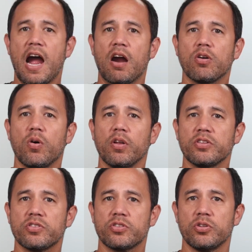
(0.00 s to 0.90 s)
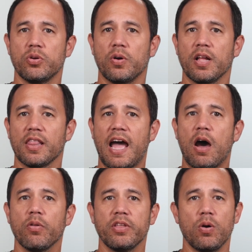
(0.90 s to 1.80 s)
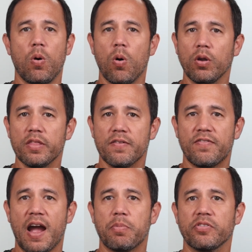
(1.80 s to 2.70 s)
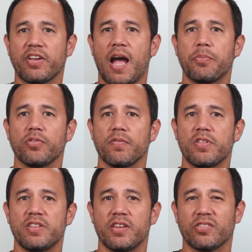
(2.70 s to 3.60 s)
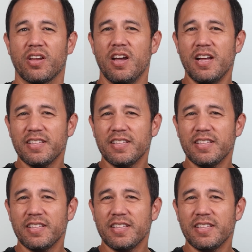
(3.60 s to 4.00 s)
our goal is to allow the hole in the fibrous capsule of the disc